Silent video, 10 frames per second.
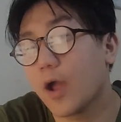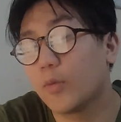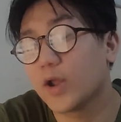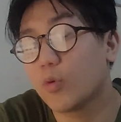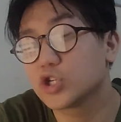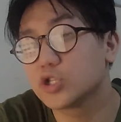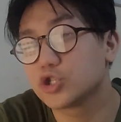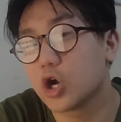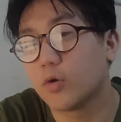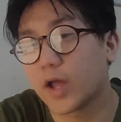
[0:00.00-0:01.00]
when I watch the
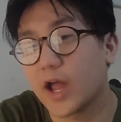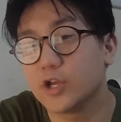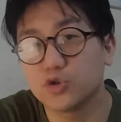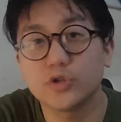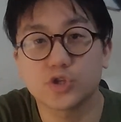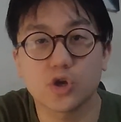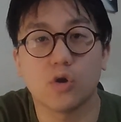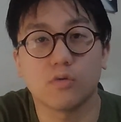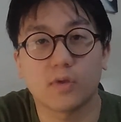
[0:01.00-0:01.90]
show, like I enjoy the show.